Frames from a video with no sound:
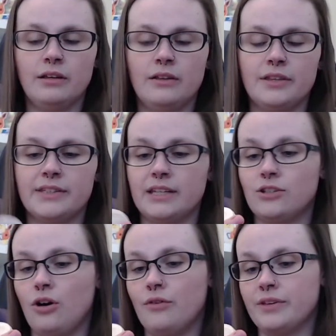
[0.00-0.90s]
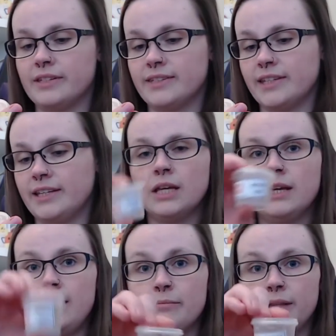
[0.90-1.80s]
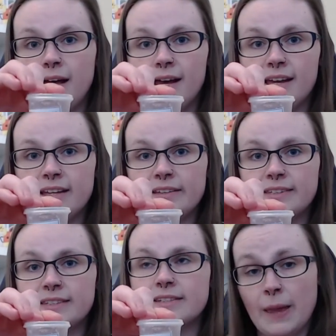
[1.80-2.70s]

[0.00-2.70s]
the scent obviously implies.